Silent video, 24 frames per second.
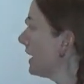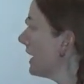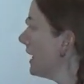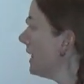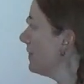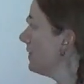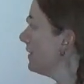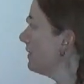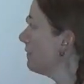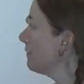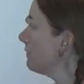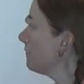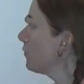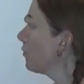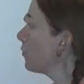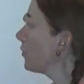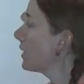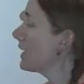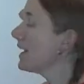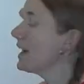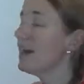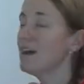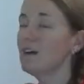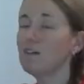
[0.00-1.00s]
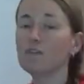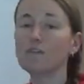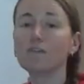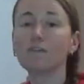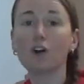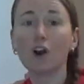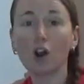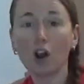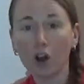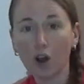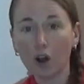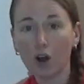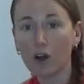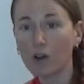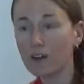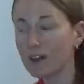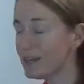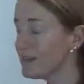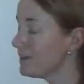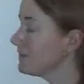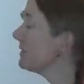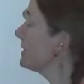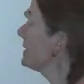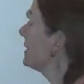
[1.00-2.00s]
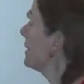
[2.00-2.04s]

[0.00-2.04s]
And then 4F, all F